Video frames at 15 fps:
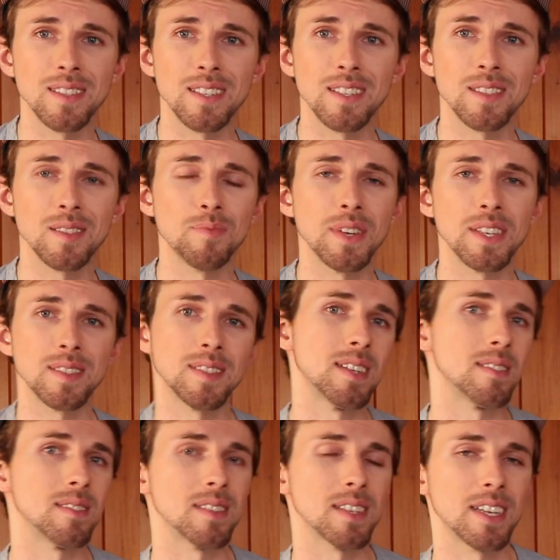It doesn't make
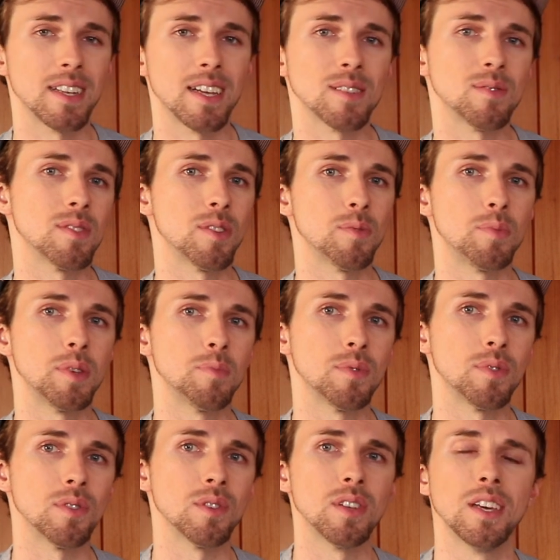sense to connect with other
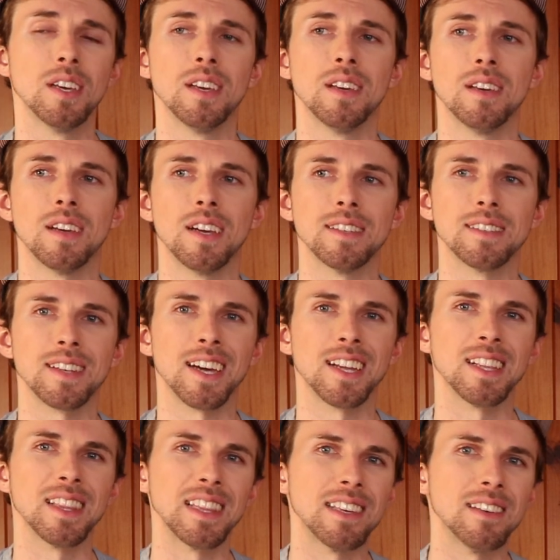people and to kind
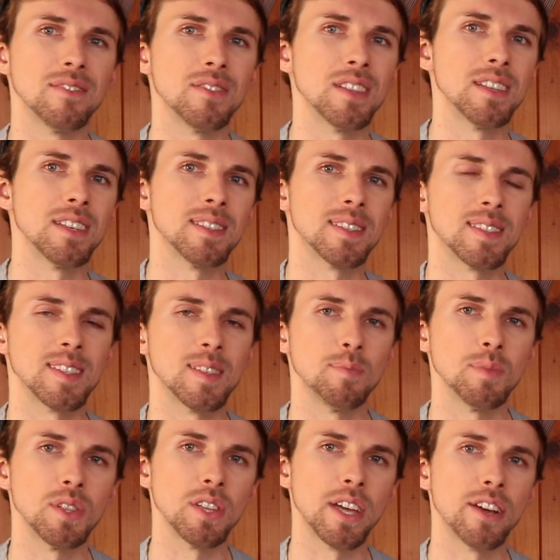of live in this
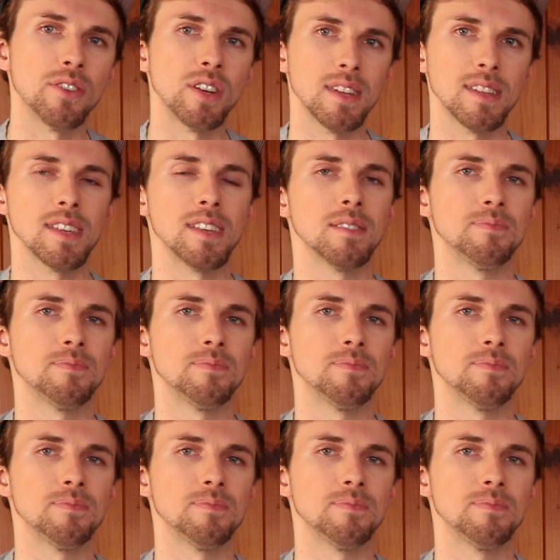similarity.